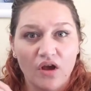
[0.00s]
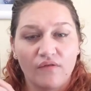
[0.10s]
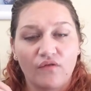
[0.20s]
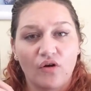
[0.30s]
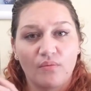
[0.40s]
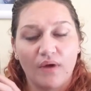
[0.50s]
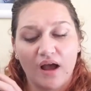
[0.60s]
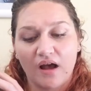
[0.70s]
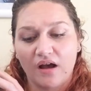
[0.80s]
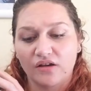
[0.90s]
from
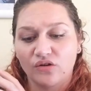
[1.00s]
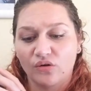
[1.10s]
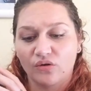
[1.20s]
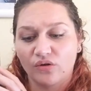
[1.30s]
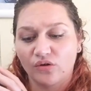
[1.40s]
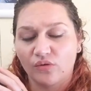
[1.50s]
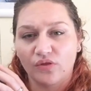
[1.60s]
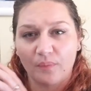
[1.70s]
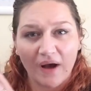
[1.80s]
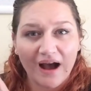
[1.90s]
the